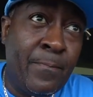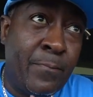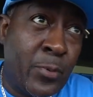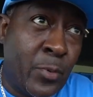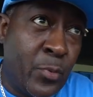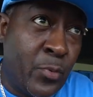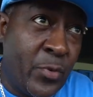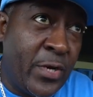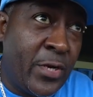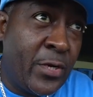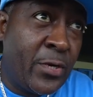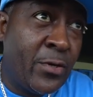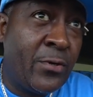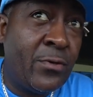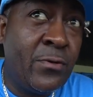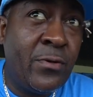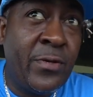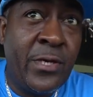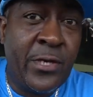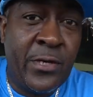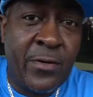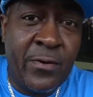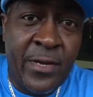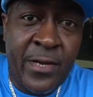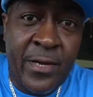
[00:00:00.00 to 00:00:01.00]
Burrito,
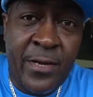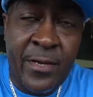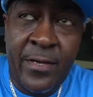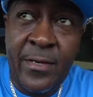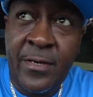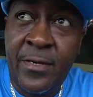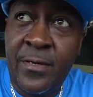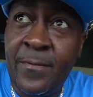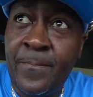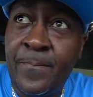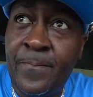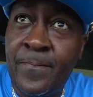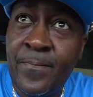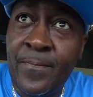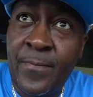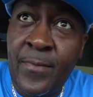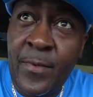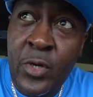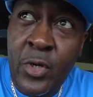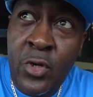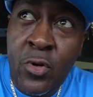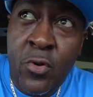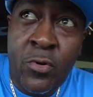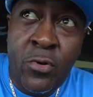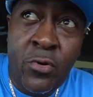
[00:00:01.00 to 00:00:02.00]
here in
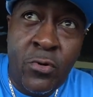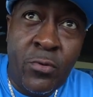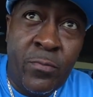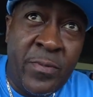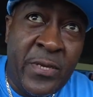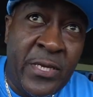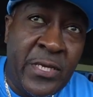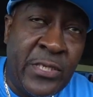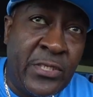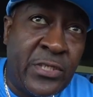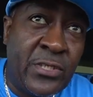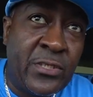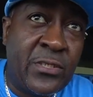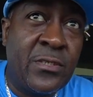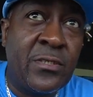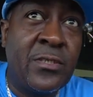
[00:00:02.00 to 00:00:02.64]
Cocoa Beach,